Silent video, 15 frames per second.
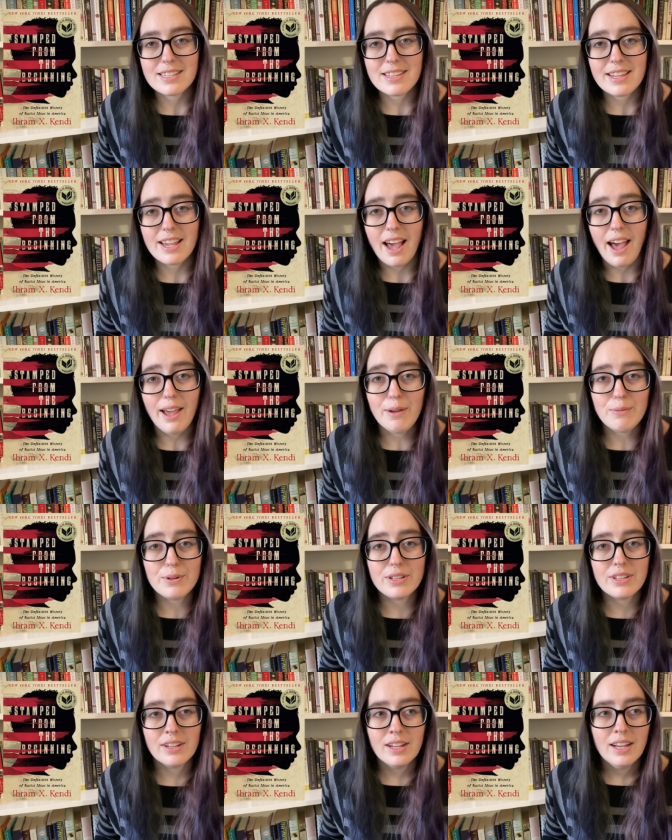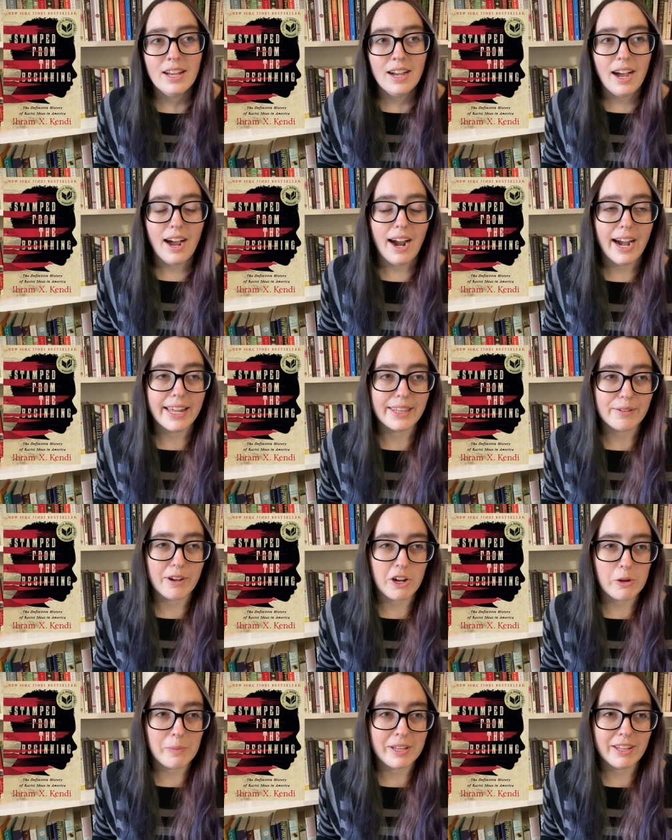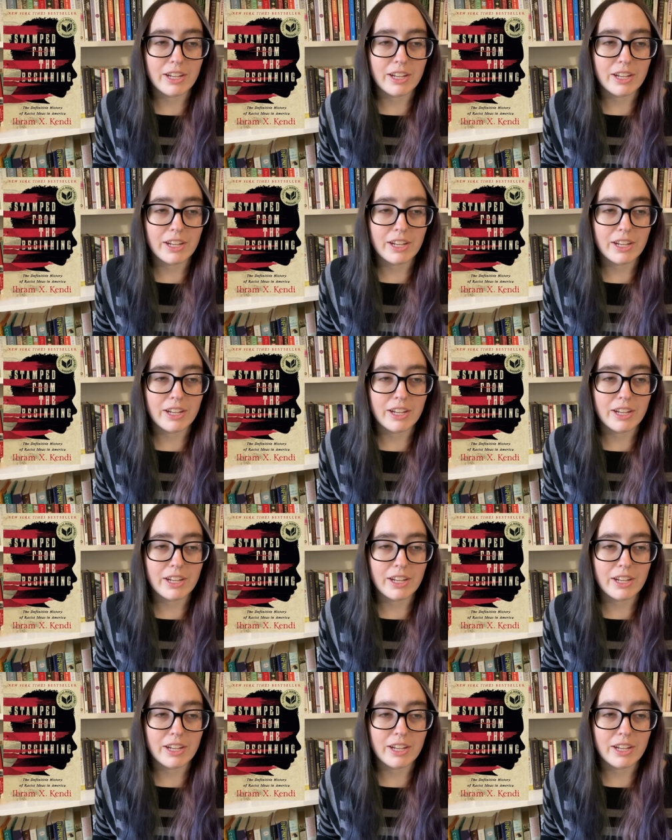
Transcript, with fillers: Like I would highly recommend.